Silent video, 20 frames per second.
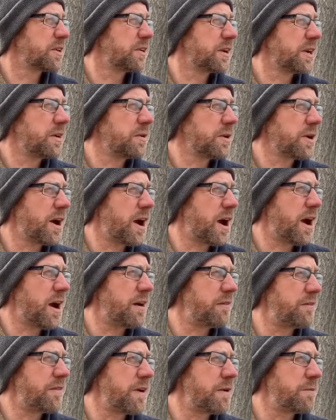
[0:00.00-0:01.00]
So here we
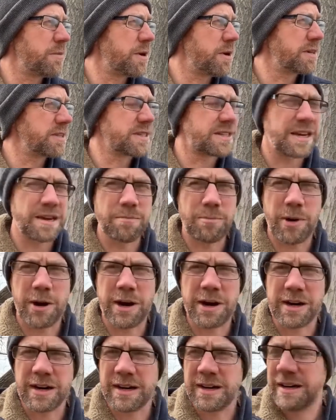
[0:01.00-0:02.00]
are at Van Buren State
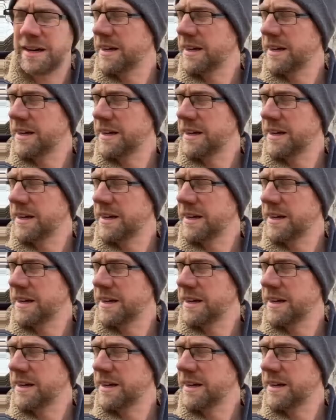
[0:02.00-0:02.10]
Park.